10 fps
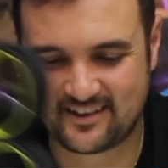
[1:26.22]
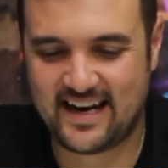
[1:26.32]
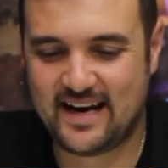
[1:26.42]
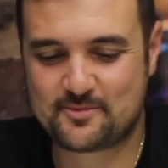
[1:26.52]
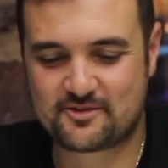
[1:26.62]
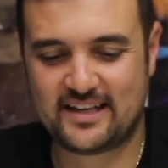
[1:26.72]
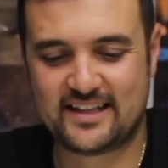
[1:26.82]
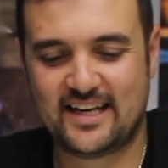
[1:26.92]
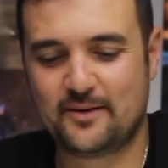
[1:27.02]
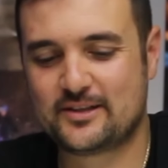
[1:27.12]
grams right
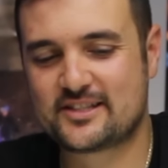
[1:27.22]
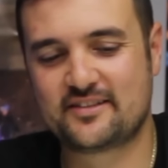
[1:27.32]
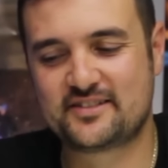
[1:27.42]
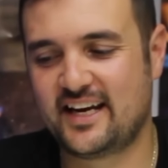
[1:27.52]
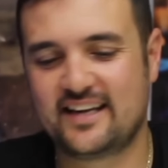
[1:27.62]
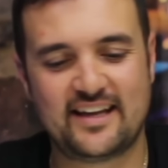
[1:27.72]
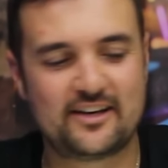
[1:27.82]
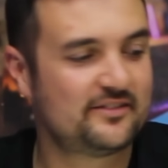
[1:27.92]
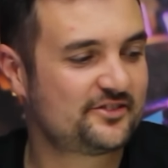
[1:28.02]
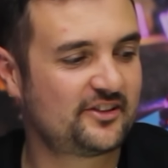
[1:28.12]
there once I've teared
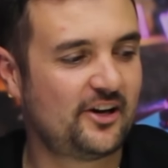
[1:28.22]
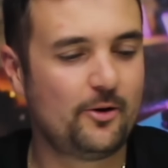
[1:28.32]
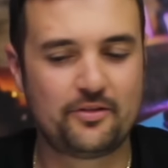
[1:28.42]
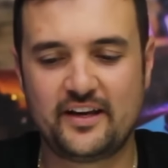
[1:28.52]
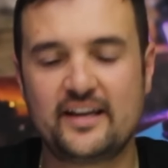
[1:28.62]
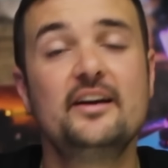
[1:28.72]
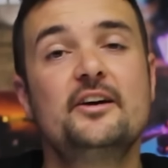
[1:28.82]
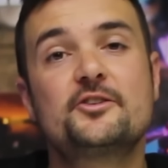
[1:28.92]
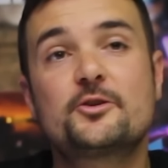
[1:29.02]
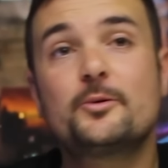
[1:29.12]
that off. So the whole thing,
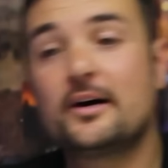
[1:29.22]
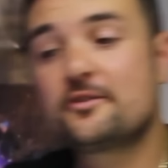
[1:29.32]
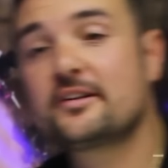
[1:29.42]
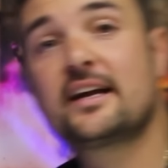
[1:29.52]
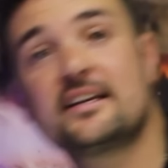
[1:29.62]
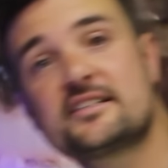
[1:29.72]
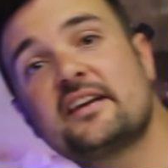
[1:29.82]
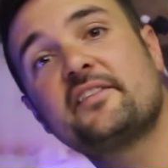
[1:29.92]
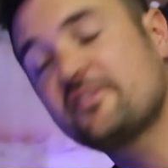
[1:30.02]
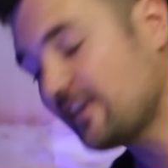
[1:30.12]

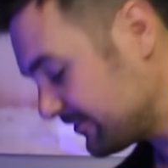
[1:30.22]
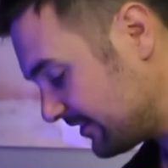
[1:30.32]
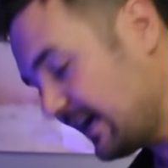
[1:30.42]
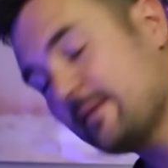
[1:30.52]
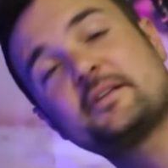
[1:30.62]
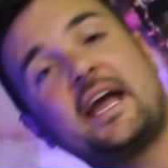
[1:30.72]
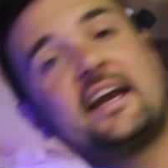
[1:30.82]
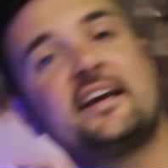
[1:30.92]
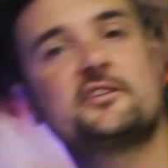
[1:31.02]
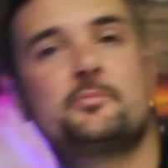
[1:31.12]
275 grams,
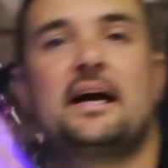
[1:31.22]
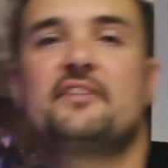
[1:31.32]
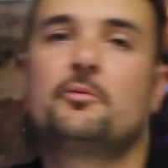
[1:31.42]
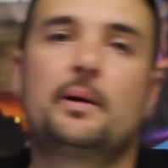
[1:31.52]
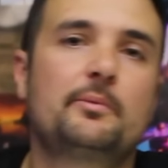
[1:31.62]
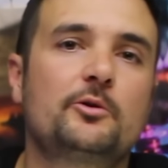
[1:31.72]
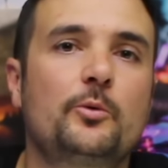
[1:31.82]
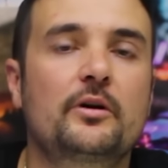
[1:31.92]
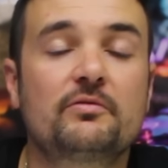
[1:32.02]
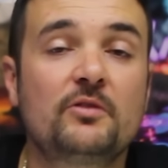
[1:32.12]
and it is made for people who
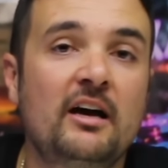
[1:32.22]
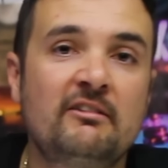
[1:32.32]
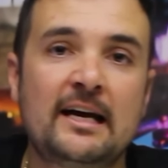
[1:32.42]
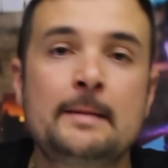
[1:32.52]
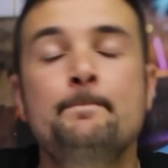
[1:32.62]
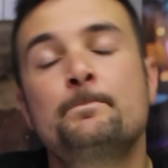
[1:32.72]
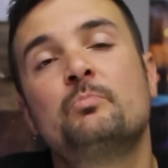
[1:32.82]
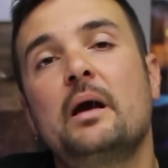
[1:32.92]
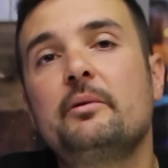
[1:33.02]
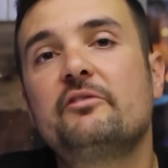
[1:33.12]
want to fly around
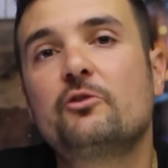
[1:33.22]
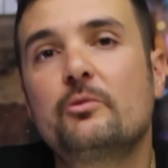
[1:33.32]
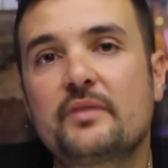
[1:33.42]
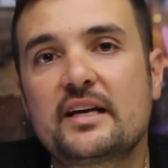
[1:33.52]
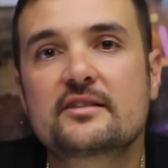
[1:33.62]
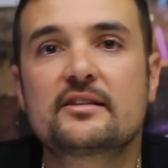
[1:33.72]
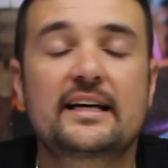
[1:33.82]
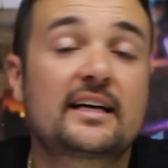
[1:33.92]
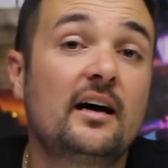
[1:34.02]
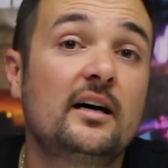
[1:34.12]
maybe film things
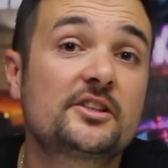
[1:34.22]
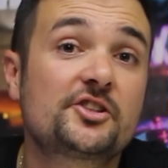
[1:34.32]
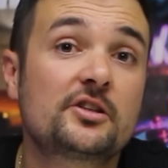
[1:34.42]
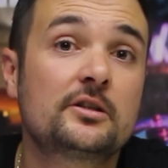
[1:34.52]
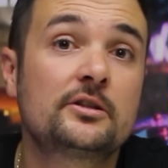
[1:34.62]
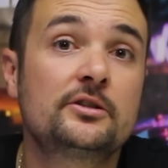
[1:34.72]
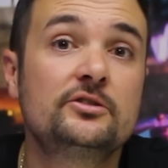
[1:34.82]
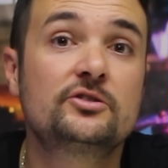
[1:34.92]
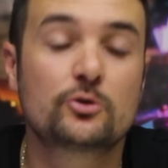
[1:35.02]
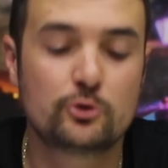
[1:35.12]
like car
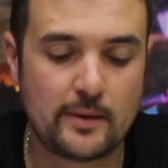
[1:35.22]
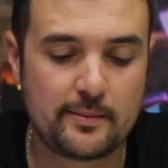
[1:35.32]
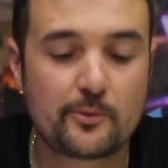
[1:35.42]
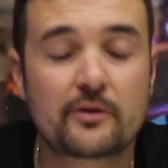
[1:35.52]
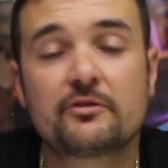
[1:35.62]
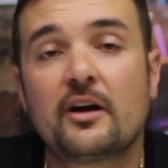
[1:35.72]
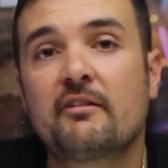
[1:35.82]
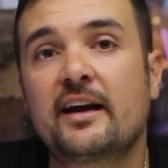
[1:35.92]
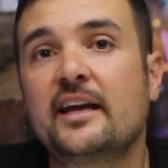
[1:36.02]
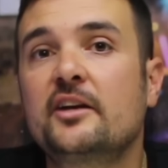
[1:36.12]
shows or maybe want to fly
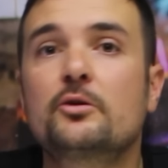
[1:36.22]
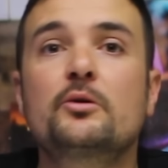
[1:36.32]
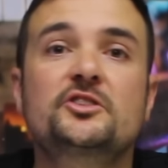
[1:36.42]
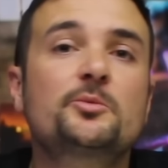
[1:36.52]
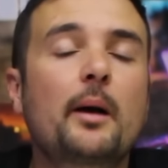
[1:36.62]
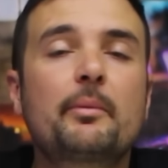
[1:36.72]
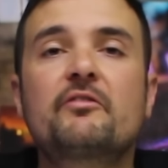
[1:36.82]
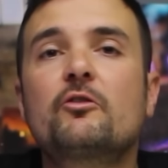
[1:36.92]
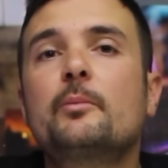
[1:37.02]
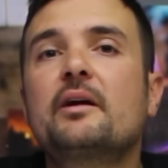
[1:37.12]
around indoors. You might be
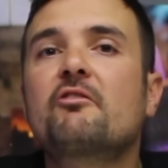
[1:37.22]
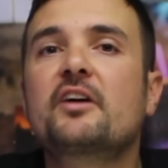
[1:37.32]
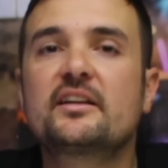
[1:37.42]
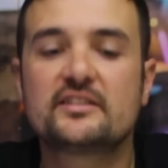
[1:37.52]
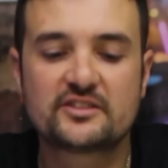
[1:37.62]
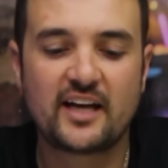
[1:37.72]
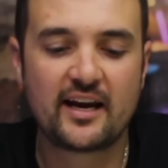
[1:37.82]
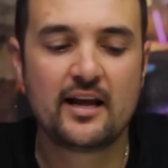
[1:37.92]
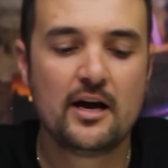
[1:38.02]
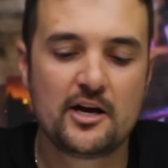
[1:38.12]
filming real estate.